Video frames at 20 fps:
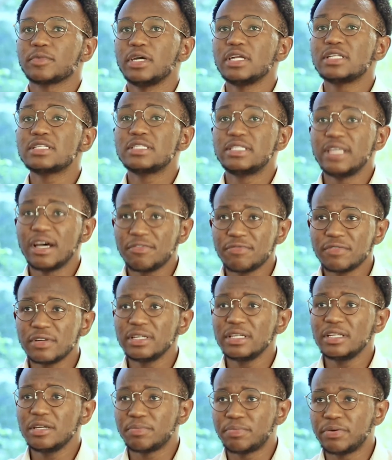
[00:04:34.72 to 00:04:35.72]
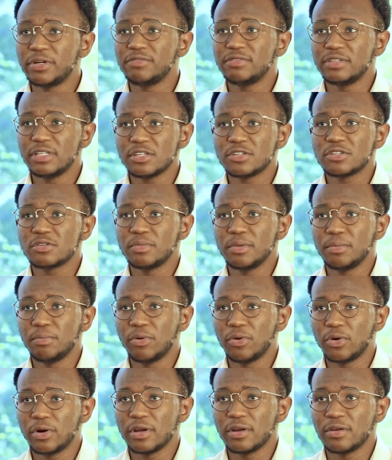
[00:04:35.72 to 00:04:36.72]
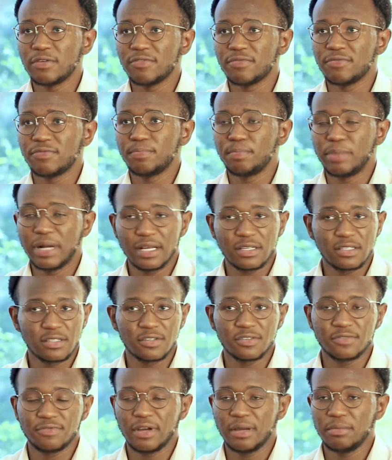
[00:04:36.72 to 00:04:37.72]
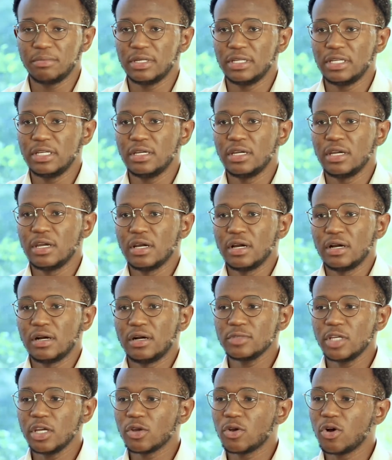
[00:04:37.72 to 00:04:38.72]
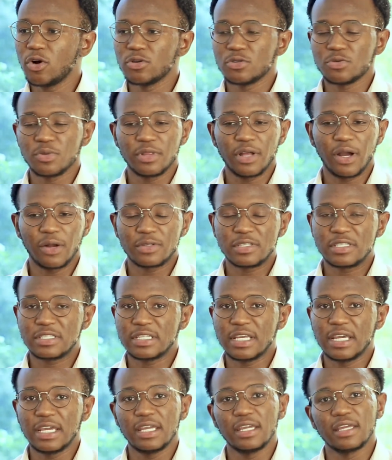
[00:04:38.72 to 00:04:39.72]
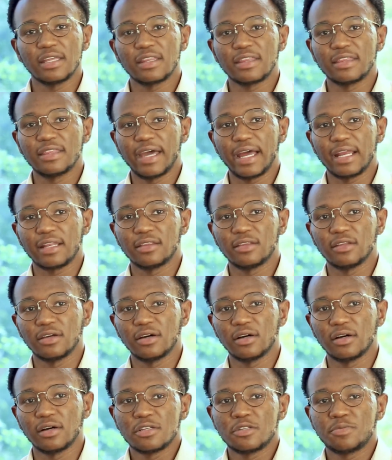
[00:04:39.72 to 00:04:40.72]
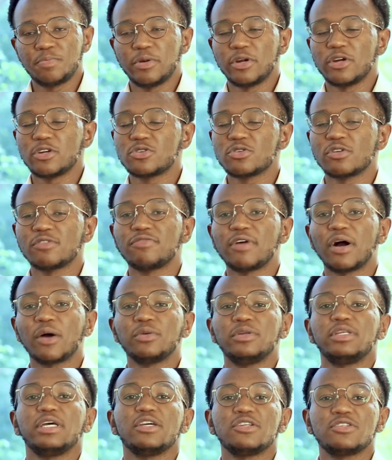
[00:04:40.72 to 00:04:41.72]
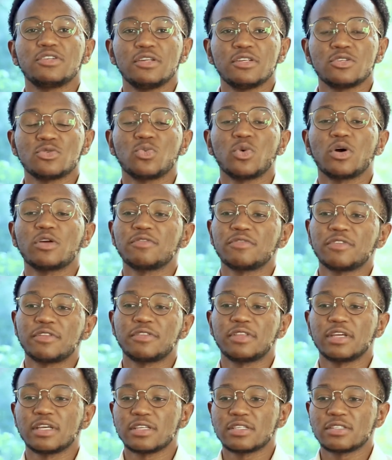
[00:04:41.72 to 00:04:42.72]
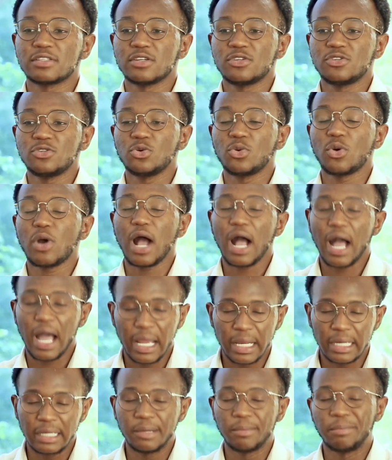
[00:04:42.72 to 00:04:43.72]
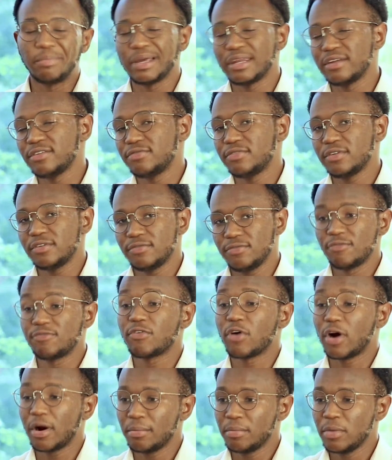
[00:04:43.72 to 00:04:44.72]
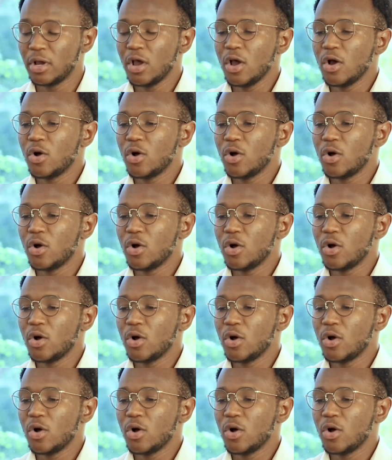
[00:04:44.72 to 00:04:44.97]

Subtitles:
It's definitely a privilege to be born in a pastor's family. It goes without saying that the spiritual foundation is one of the things that you highly benefit from,